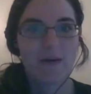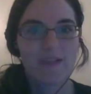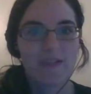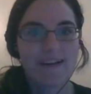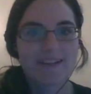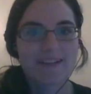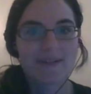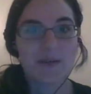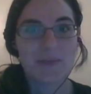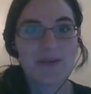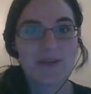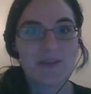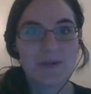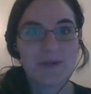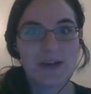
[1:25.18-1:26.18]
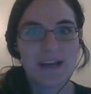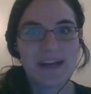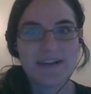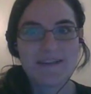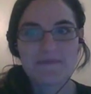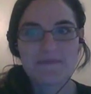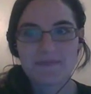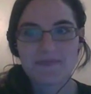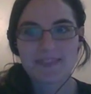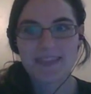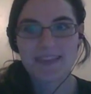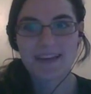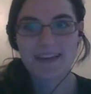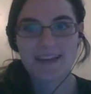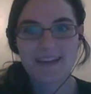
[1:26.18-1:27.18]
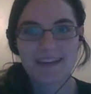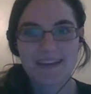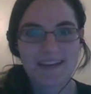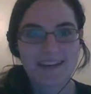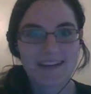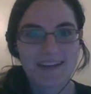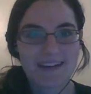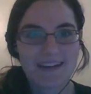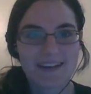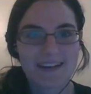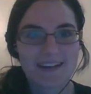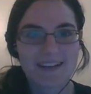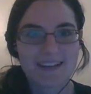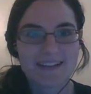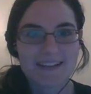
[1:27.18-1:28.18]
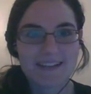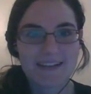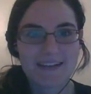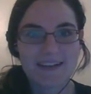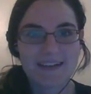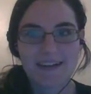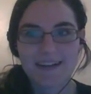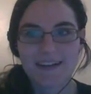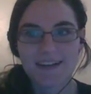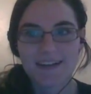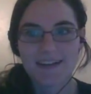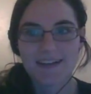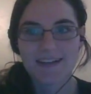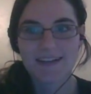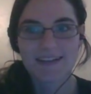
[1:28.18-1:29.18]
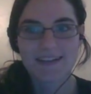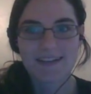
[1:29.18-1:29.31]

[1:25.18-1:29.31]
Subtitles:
All right. So number 3. Let's see.